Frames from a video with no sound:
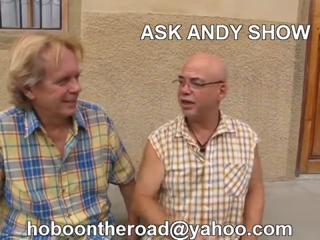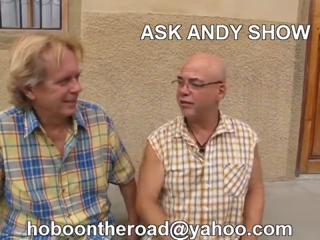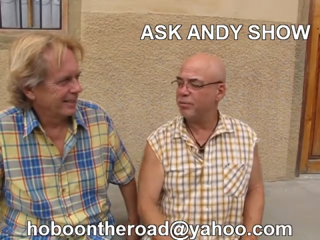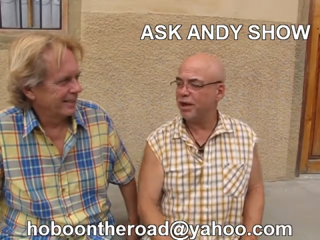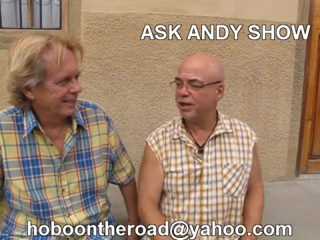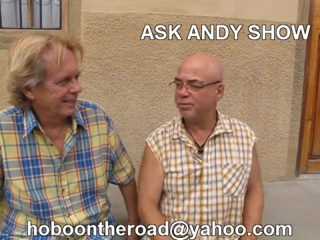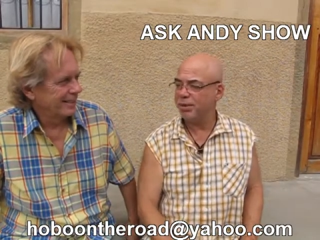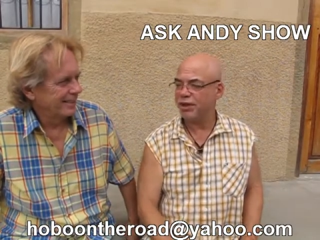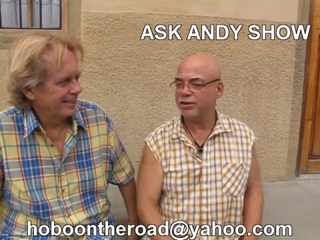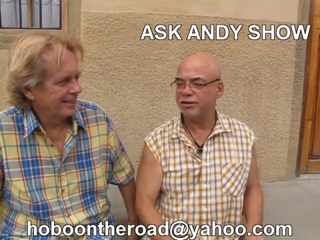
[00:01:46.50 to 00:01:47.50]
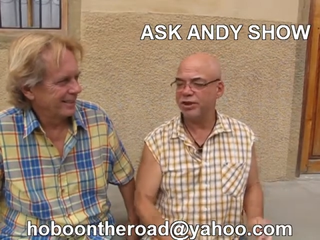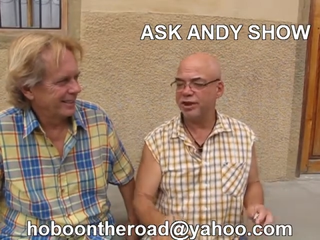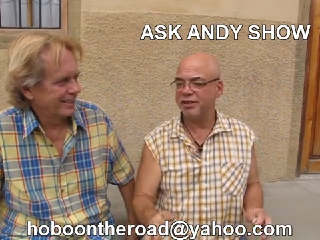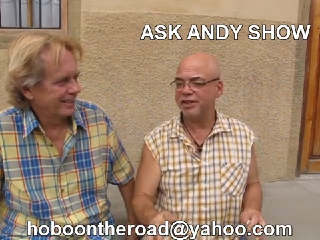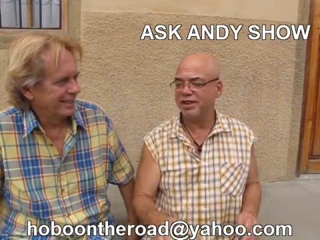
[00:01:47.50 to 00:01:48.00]
Speaker 1: everybody's picture
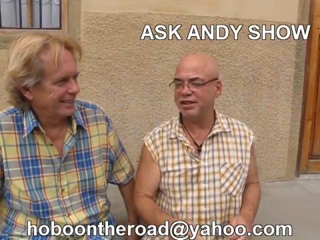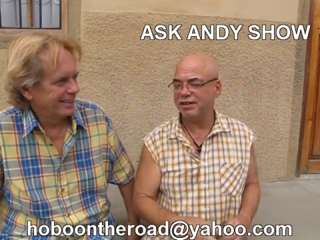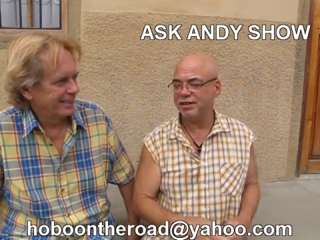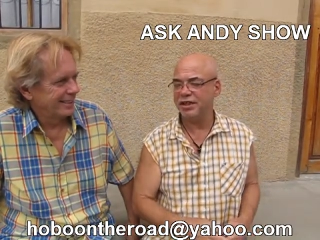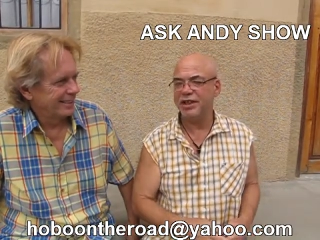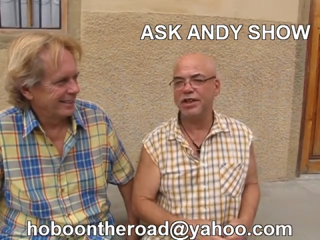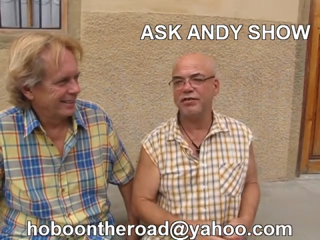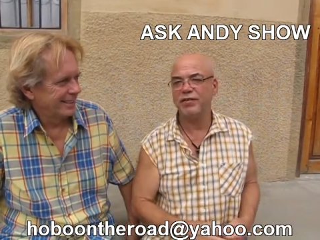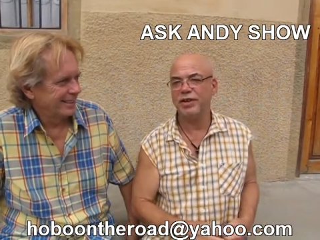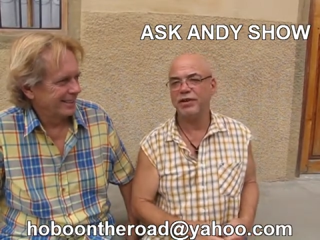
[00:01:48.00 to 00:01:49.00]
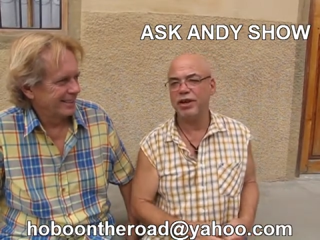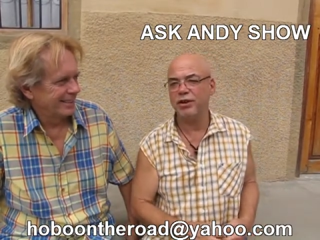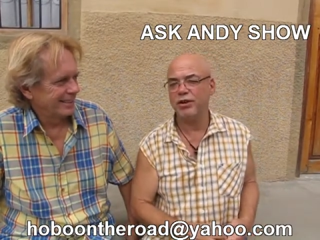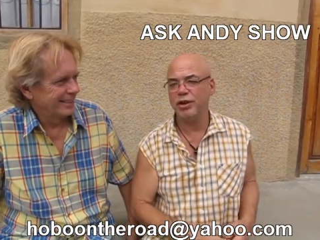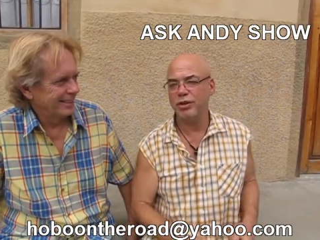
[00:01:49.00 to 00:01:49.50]
in their seat so that they could figure
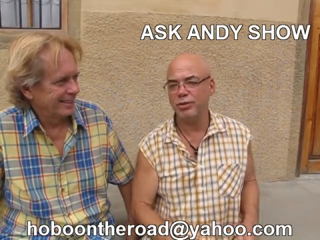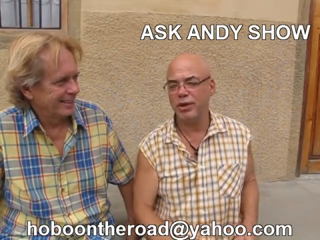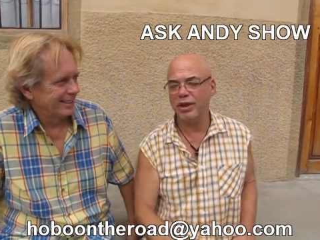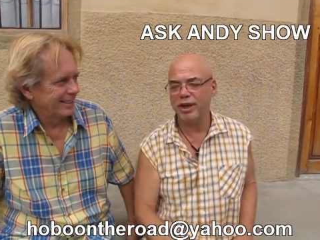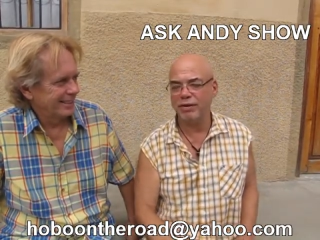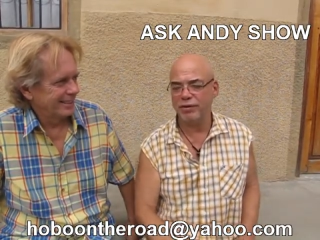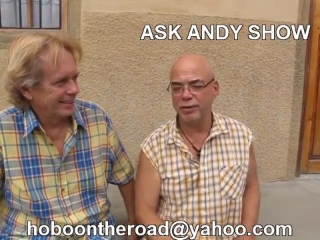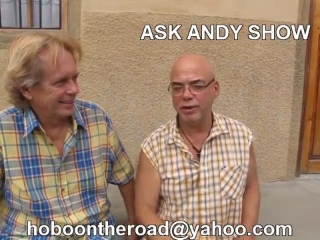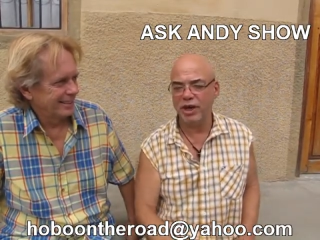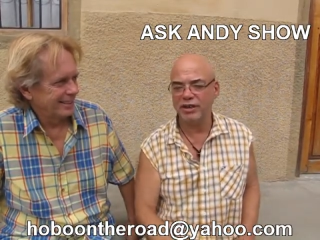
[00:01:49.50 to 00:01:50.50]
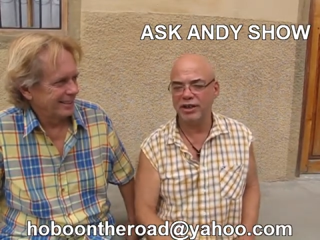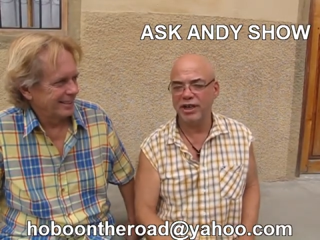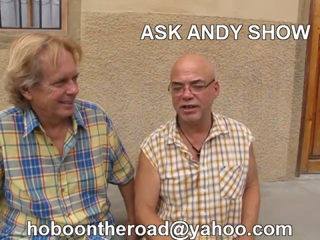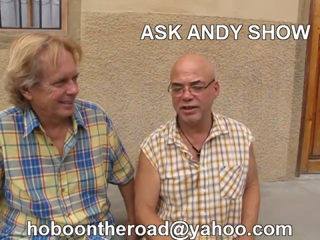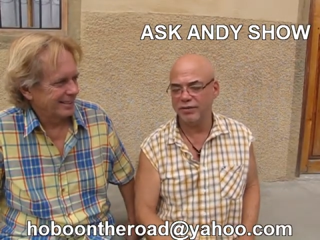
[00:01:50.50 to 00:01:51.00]
out who you were later if you were
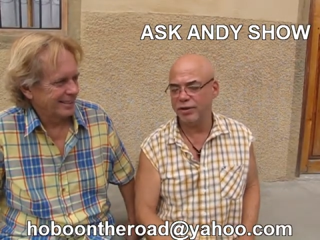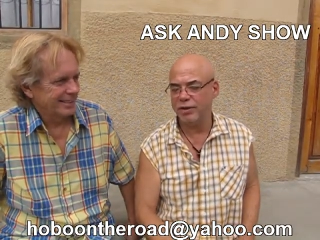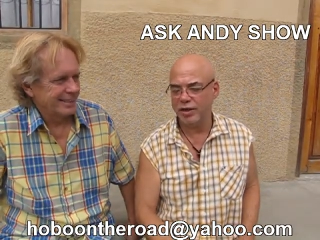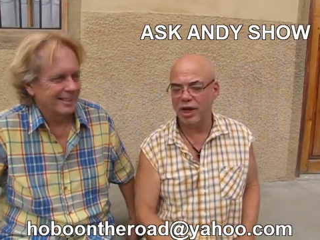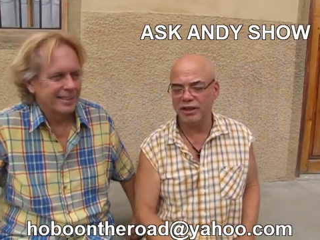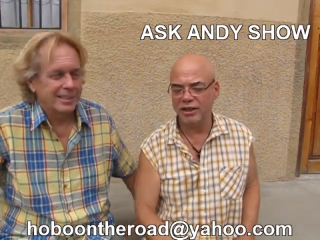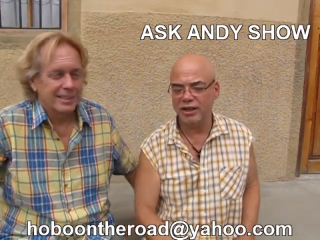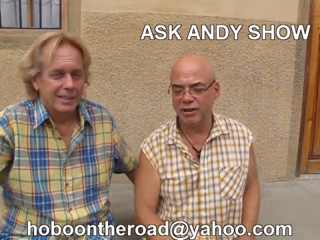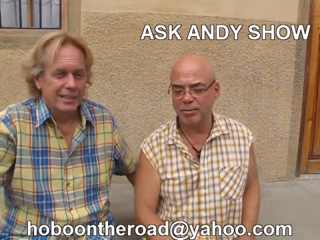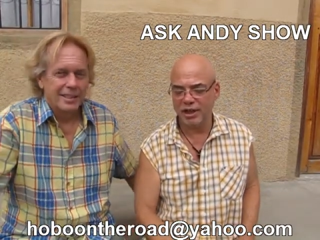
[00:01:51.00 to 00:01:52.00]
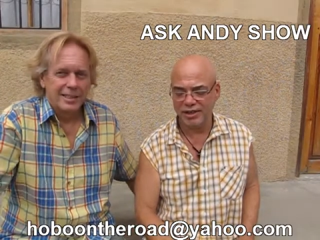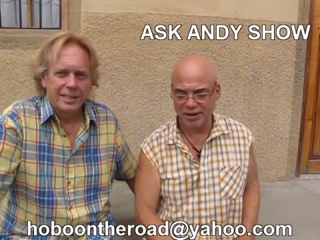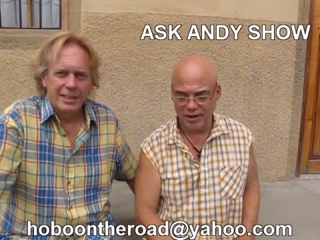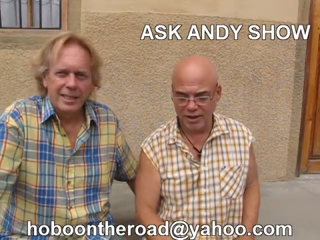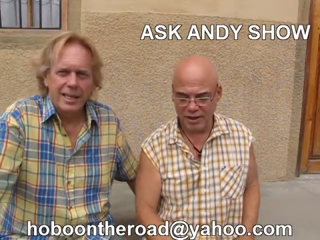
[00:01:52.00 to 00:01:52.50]
hijacked. if you had hijacked the bus.
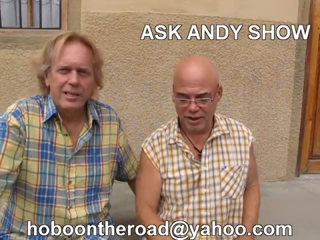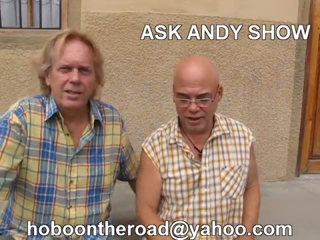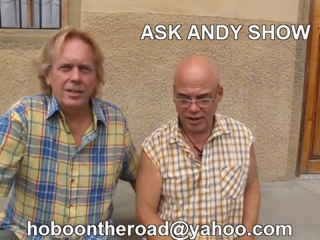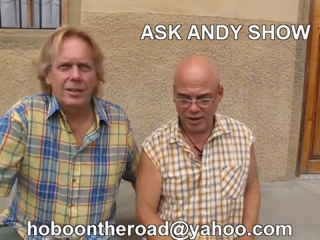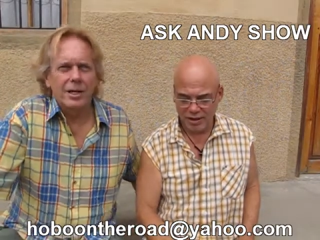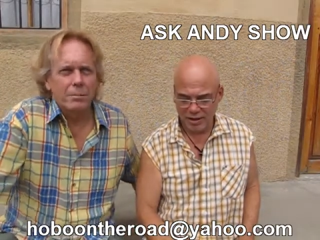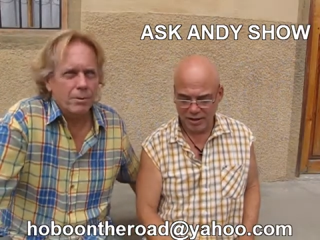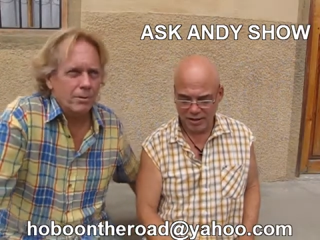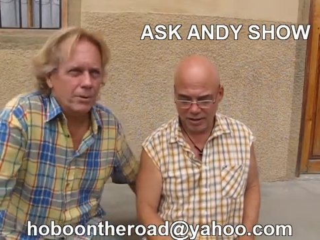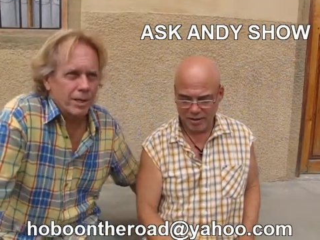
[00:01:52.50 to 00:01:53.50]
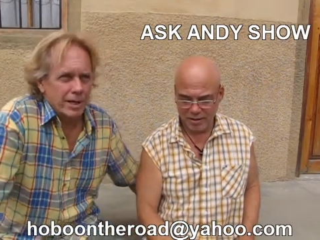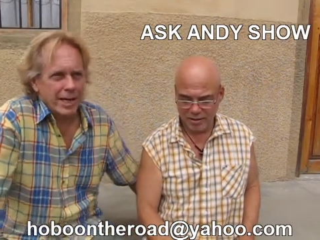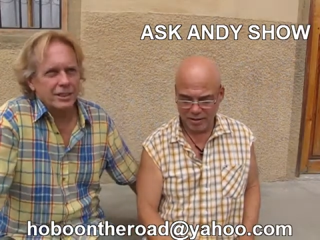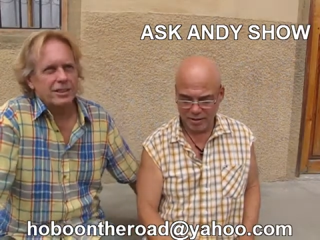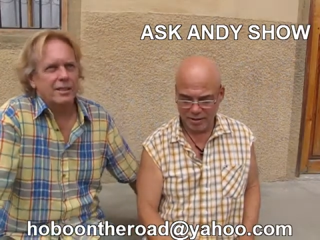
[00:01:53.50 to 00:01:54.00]
Speaker 2: Yeah, I heard in uh, Peru
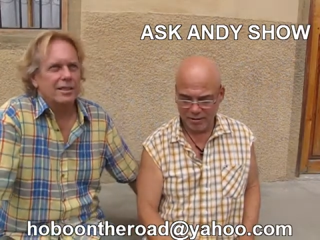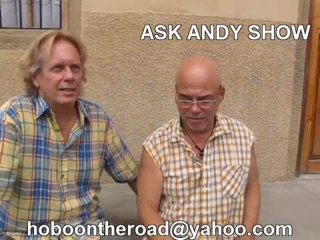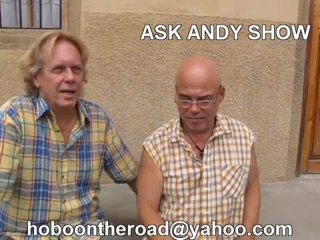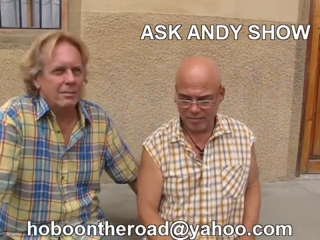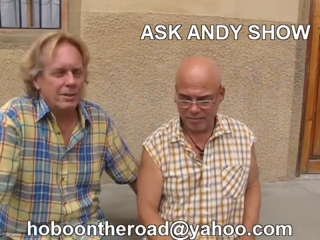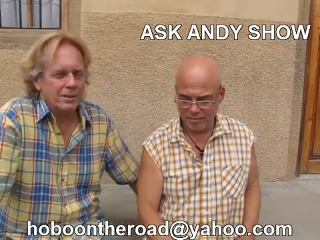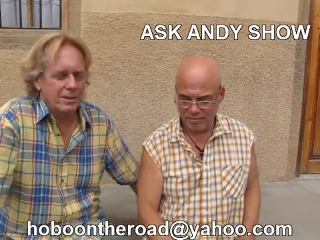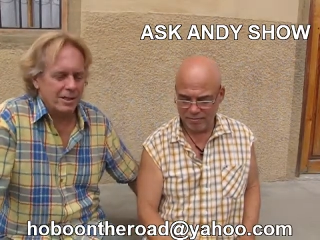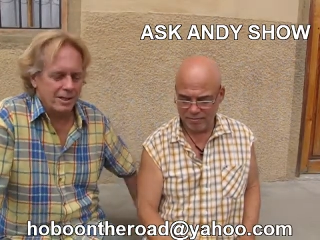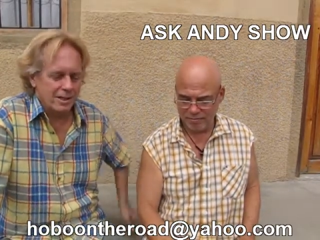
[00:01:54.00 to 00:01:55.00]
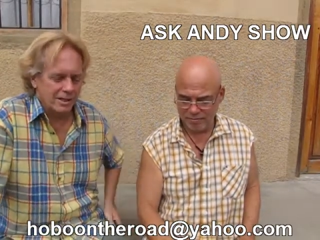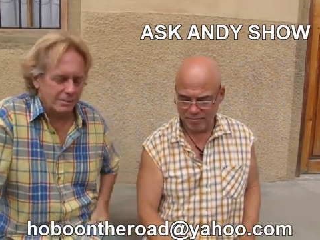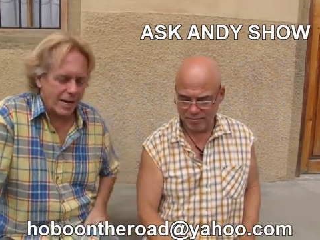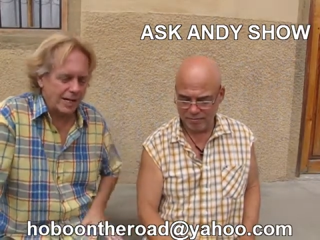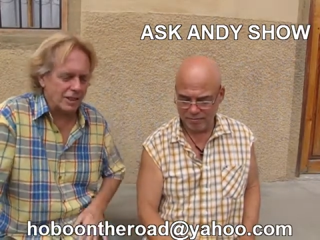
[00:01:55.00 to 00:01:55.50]
they'd actually climb into the
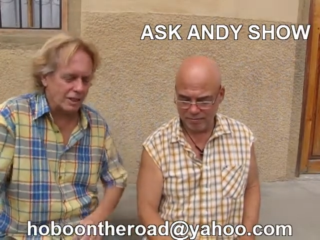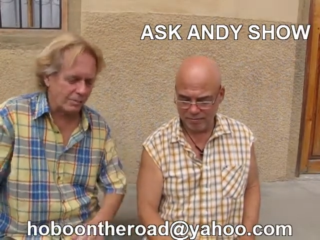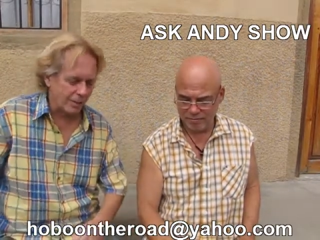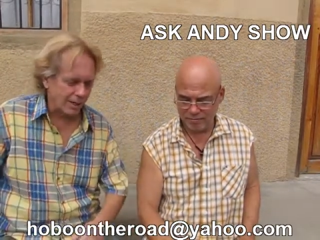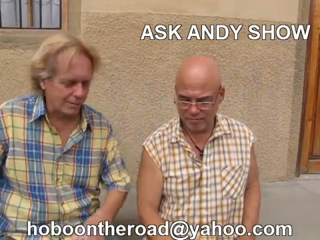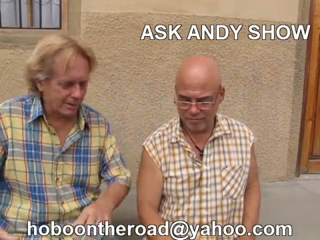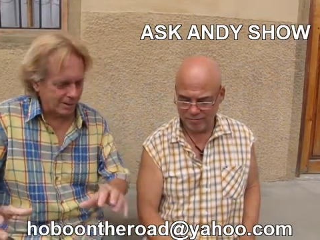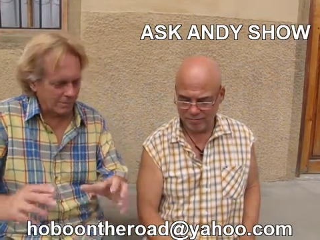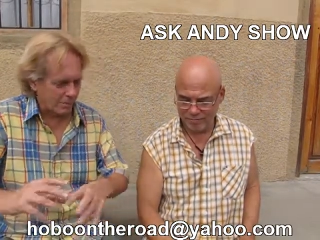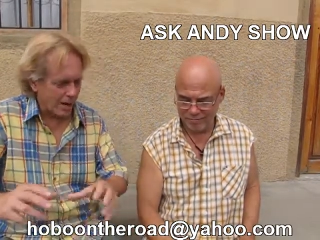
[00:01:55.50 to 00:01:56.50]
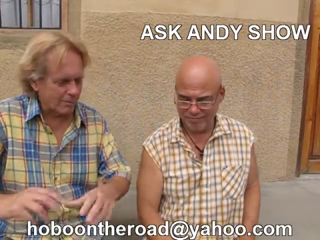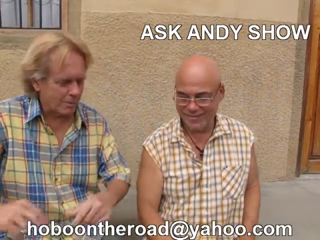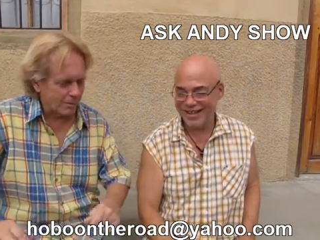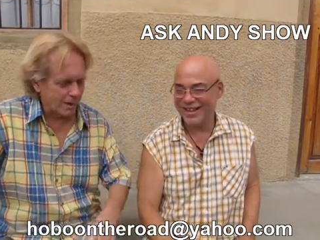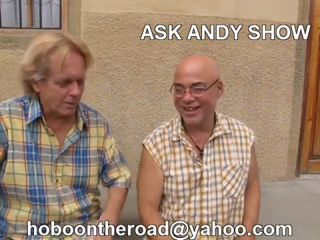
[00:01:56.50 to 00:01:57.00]
uh, baggage compartment and
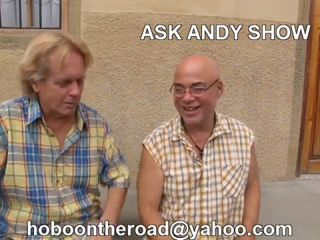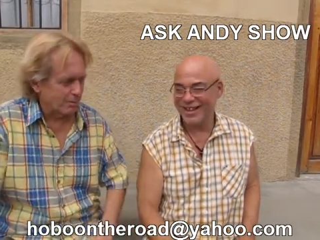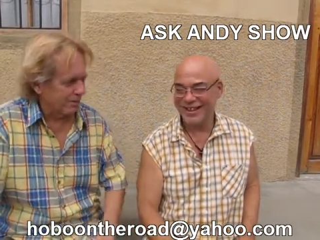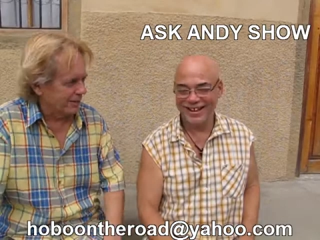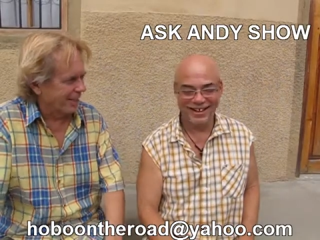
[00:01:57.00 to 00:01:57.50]
rob you while you were moving